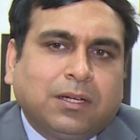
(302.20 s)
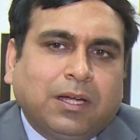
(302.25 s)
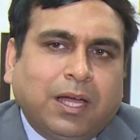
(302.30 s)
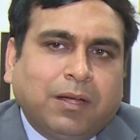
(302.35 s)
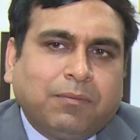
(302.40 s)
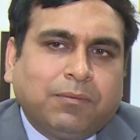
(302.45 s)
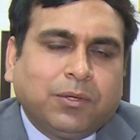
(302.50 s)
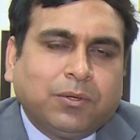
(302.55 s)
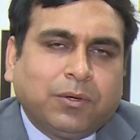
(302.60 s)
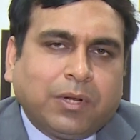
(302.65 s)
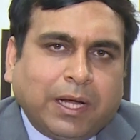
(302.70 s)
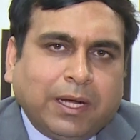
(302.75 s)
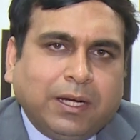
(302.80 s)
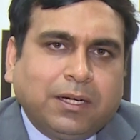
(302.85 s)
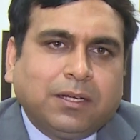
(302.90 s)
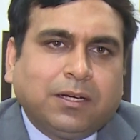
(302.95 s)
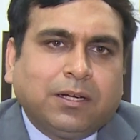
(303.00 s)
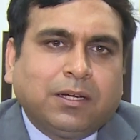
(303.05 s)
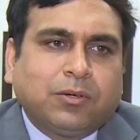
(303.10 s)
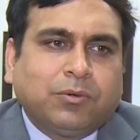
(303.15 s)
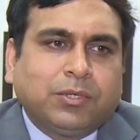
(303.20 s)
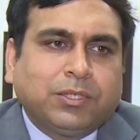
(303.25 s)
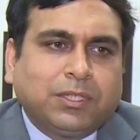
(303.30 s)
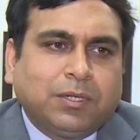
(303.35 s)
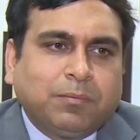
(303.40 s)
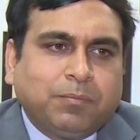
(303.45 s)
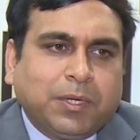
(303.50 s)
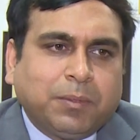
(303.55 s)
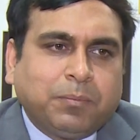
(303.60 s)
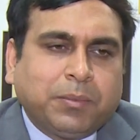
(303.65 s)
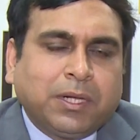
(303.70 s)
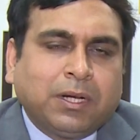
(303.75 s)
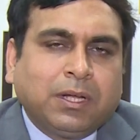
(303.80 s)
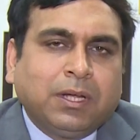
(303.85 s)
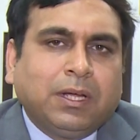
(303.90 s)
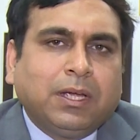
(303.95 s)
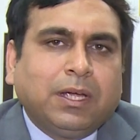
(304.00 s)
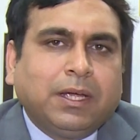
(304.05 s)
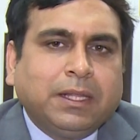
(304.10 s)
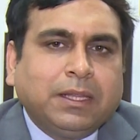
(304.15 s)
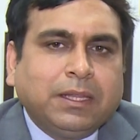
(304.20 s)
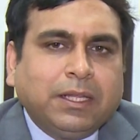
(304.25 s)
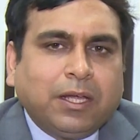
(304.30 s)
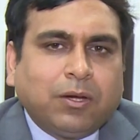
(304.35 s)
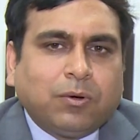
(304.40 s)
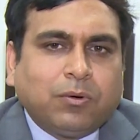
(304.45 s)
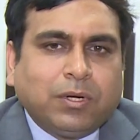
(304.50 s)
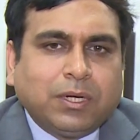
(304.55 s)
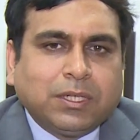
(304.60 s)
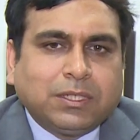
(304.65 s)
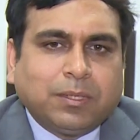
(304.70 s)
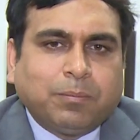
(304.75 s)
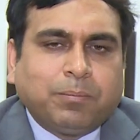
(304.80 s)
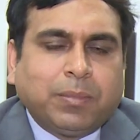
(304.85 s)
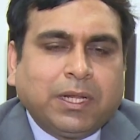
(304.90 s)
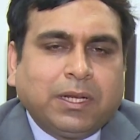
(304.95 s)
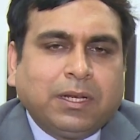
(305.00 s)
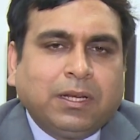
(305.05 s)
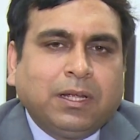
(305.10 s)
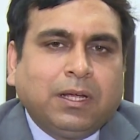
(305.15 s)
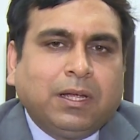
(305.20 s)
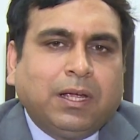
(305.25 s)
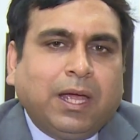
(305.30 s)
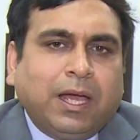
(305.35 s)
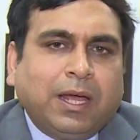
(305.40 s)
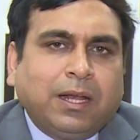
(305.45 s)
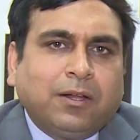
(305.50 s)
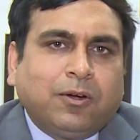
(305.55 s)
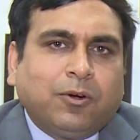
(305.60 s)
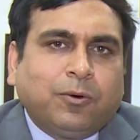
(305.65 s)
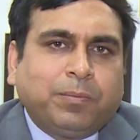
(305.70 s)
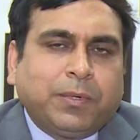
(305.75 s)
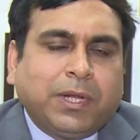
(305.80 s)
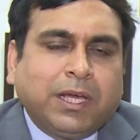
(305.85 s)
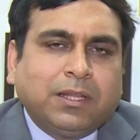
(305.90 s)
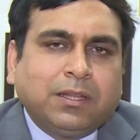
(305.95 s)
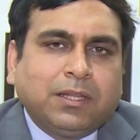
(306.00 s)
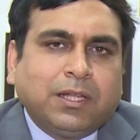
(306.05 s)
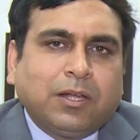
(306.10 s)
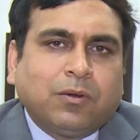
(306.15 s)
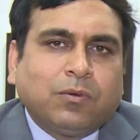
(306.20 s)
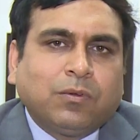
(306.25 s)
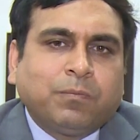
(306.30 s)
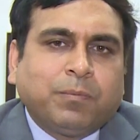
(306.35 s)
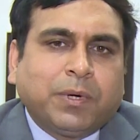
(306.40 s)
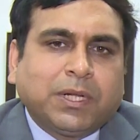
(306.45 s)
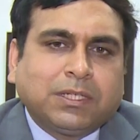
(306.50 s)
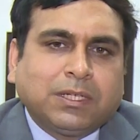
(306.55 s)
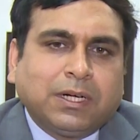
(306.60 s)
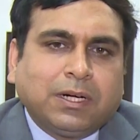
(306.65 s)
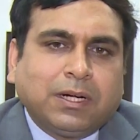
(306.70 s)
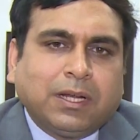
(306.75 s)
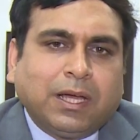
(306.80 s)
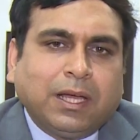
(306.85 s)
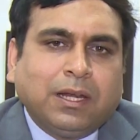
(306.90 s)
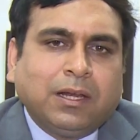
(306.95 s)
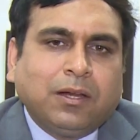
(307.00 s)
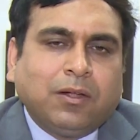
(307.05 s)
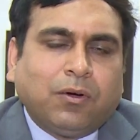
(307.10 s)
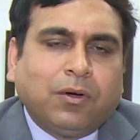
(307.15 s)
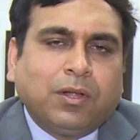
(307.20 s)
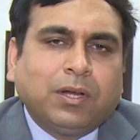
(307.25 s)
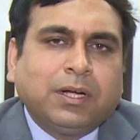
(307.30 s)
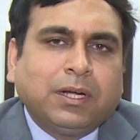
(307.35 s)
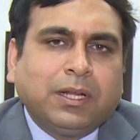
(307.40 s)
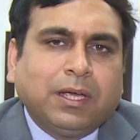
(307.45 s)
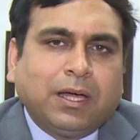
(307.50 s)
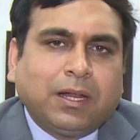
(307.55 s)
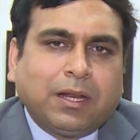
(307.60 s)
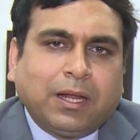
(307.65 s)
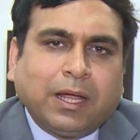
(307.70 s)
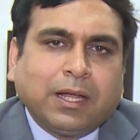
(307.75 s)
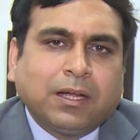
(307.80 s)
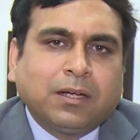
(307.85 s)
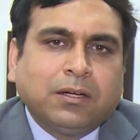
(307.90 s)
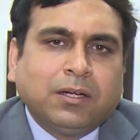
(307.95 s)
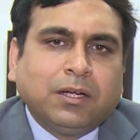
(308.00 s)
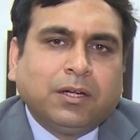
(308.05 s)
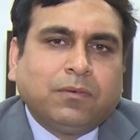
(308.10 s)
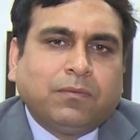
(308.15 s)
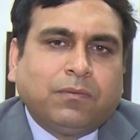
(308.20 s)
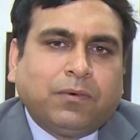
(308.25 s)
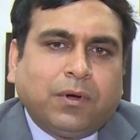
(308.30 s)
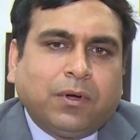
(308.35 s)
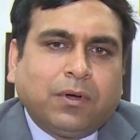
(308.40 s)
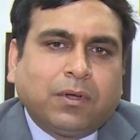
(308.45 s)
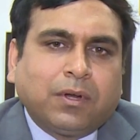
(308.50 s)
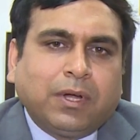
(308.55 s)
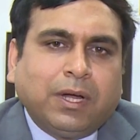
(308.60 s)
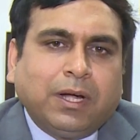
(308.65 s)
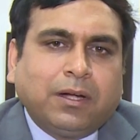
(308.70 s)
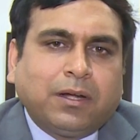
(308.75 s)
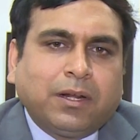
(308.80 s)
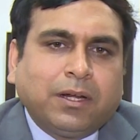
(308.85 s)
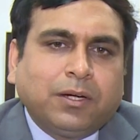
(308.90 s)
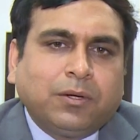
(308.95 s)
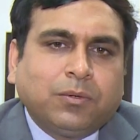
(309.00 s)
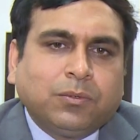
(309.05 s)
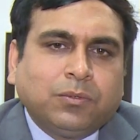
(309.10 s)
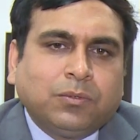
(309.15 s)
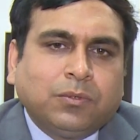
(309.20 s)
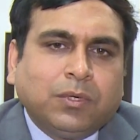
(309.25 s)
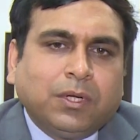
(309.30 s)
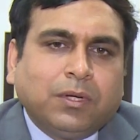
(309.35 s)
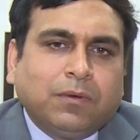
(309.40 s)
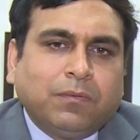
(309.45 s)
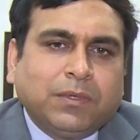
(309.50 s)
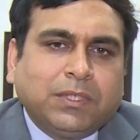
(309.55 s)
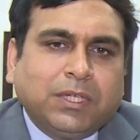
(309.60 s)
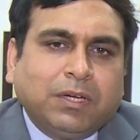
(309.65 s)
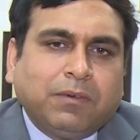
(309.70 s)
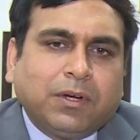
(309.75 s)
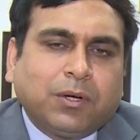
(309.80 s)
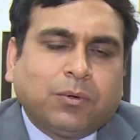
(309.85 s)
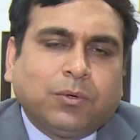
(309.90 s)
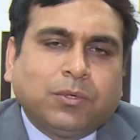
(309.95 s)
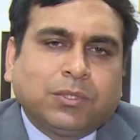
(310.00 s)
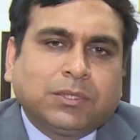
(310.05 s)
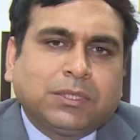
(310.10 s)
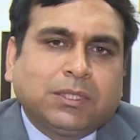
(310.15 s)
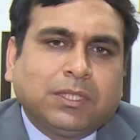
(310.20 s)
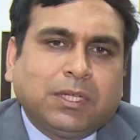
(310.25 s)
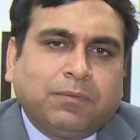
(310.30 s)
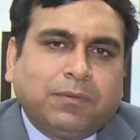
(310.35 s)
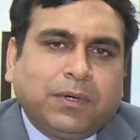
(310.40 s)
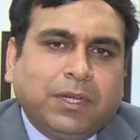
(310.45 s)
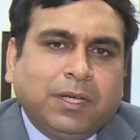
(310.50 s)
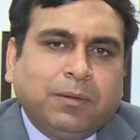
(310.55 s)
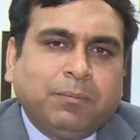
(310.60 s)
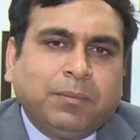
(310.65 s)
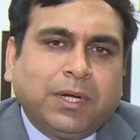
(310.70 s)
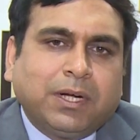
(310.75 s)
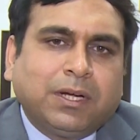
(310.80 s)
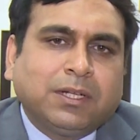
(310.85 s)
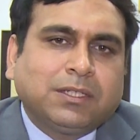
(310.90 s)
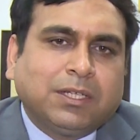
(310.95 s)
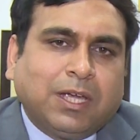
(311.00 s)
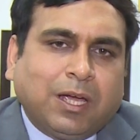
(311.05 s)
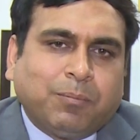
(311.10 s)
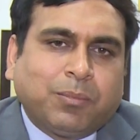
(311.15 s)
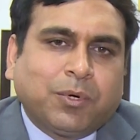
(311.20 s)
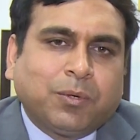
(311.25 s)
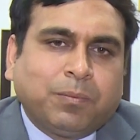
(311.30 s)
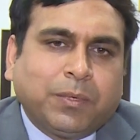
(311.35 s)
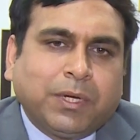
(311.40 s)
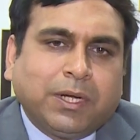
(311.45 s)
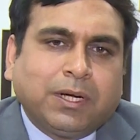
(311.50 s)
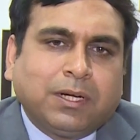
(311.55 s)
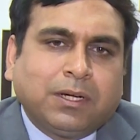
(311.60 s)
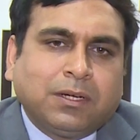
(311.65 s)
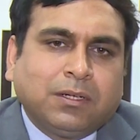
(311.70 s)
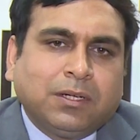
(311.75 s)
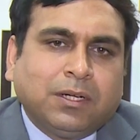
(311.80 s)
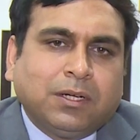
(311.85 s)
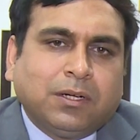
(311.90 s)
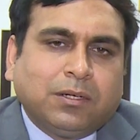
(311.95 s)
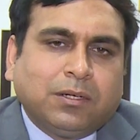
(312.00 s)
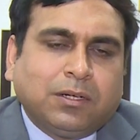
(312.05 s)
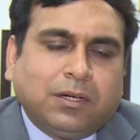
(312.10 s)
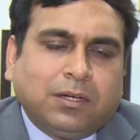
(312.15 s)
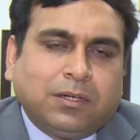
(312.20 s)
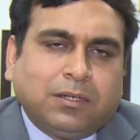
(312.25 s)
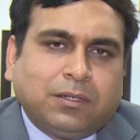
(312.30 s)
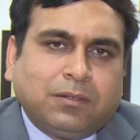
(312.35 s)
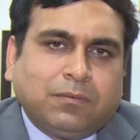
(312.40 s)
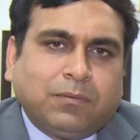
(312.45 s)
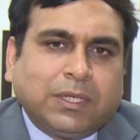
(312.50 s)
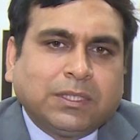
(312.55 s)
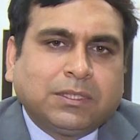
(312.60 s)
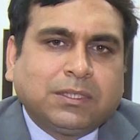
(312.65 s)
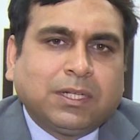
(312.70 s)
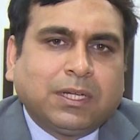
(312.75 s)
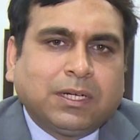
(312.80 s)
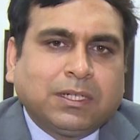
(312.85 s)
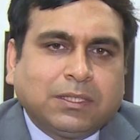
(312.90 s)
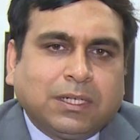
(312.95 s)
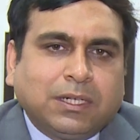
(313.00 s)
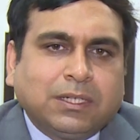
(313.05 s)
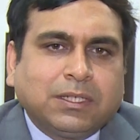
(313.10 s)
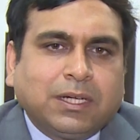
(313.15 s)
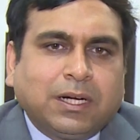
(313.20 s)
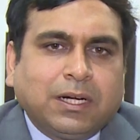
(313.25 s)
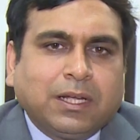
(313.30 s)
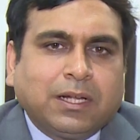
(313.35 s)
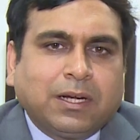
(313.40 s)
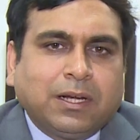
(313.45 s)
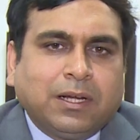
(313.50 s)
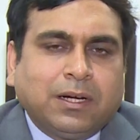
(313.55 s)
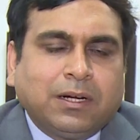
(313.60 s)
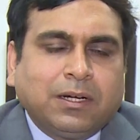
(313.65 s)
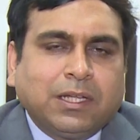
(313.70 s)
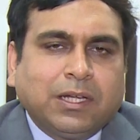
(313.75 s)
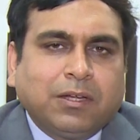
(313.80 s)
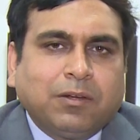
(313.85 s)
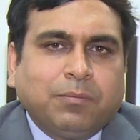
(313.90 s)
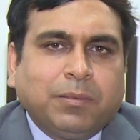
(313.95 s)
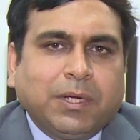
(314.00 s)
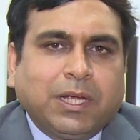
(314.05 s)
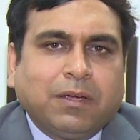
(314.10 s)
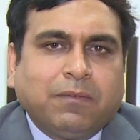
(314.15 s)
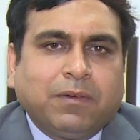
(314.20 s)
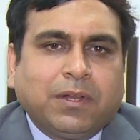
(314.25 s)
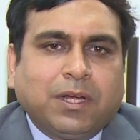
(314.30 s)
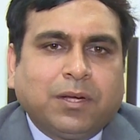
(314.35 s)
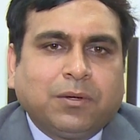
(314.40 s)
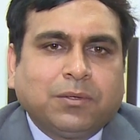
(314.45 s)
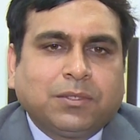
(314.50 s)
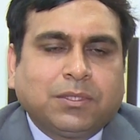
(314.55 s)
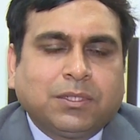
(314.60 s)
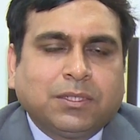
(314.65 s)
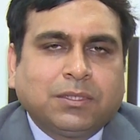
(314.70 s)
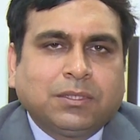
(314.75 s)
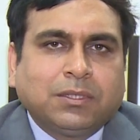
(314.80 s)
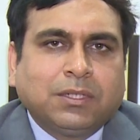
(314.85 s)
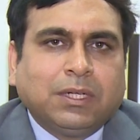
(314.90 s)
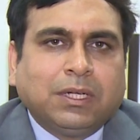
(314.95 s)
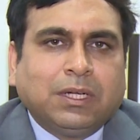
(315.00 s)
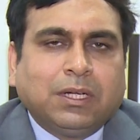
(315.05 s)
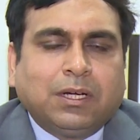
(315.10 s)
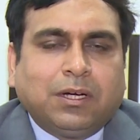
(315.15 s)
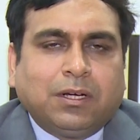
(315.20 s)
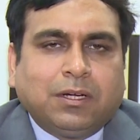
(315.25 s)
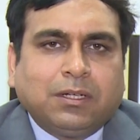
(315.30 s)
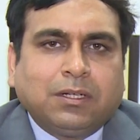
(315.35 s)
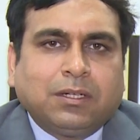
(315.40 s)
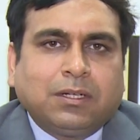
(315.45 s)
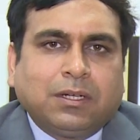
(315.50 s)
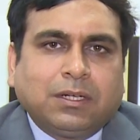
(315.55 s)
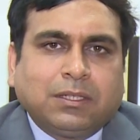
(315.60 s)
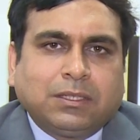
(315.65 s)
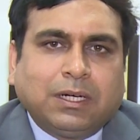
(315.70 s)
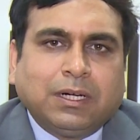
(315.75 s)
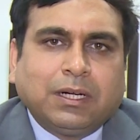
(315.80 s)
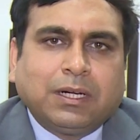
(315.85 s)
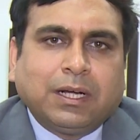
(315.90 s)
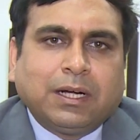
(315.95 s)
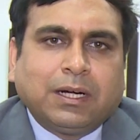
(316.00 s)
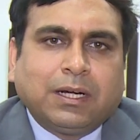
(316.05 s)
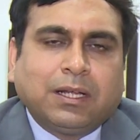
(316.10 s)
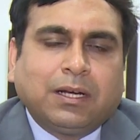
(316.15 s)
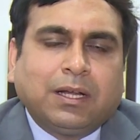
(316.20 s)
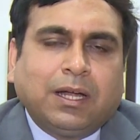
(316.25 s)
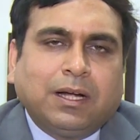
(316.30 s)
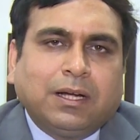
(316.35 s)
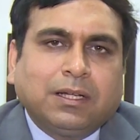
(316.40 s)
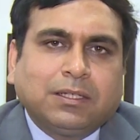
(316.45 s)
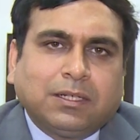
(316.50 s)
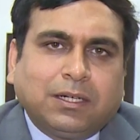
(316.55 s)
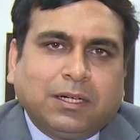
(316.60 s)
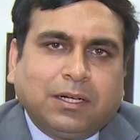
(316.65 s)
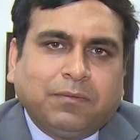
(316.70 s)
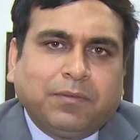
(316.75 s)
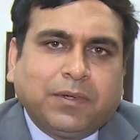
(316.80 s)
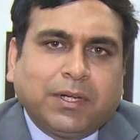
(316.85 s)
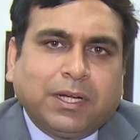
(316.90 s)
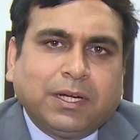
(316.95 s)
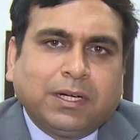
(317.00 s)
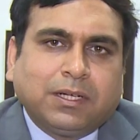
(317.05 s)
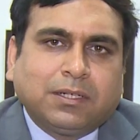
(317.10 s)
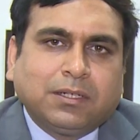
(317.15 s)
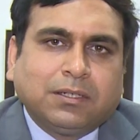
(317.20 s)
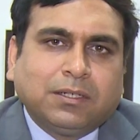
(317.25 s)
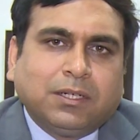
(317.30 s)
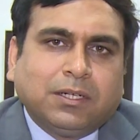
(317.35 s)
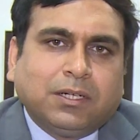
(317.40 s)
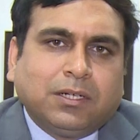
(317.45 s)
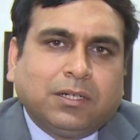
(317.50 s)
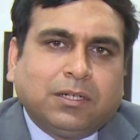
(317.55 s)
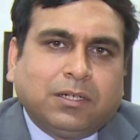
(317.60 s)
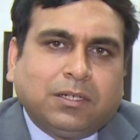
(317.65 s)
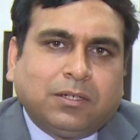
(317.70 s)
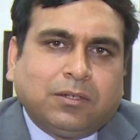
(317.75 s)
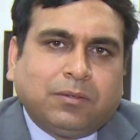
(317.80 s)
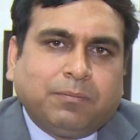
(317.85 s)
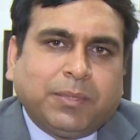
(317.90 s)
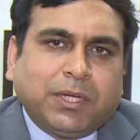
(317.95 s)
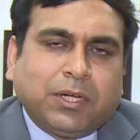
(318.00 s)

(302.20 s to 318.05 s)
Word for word: have to write a question paper in their own discipline and obtain their own percentile all India rank for entry to whichever course they deem it is appropriate uh, once the results are declared, they will be given out uh, result letter and a certificate uh,